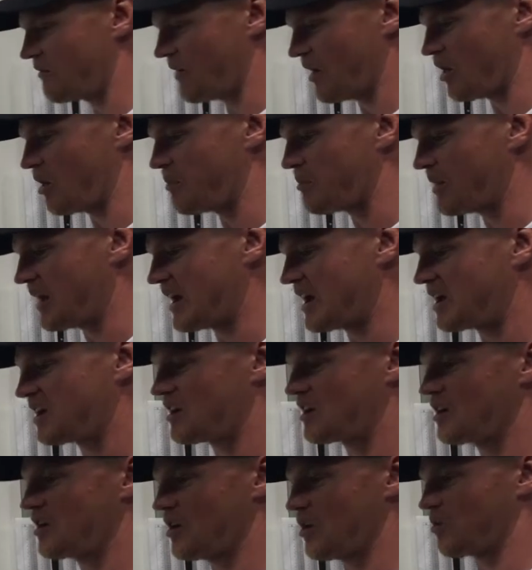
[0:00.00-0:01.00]
develop, like,
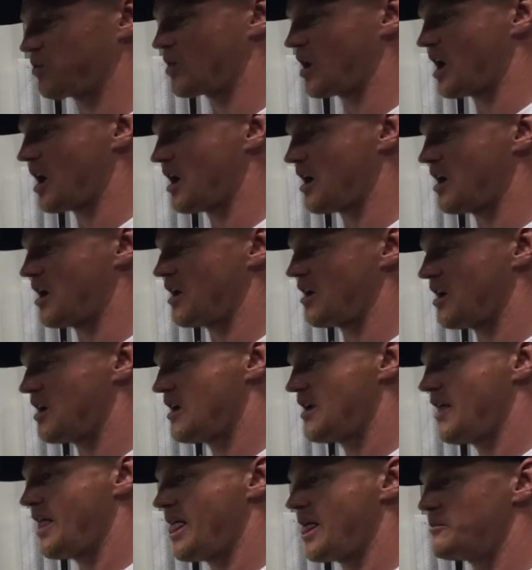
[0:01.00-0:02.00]

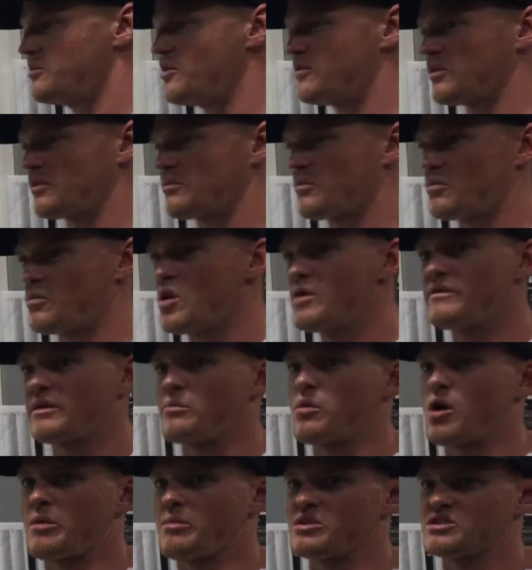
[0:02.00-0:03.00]
moving
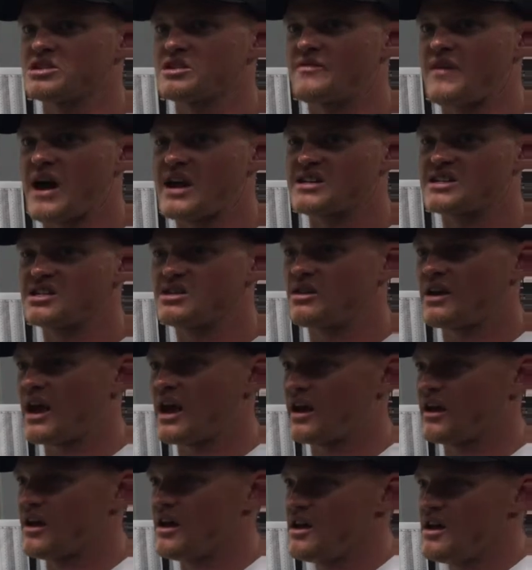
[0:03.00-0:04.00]
barbells as fast as you
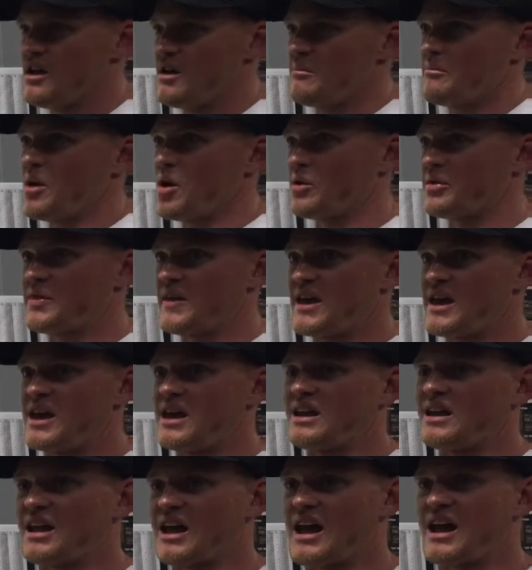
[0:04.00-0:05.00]
can. Both
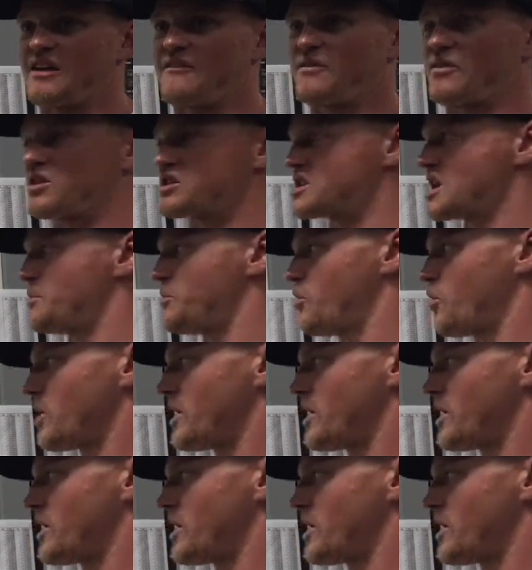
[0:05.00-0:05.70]
in, like, for example,